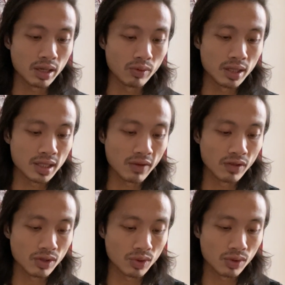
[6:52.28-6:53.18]
here with the Seven
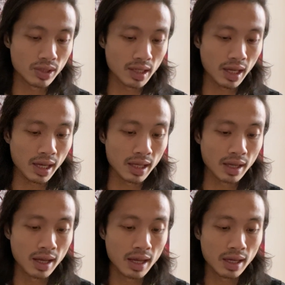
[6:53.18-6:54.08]
of Swords and
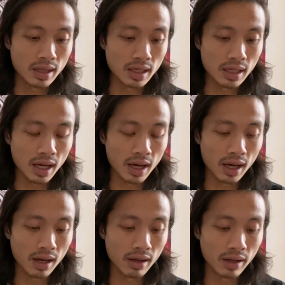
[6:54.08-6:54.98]
the
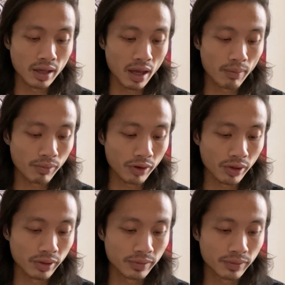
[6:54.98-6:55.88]
uh, Emperor.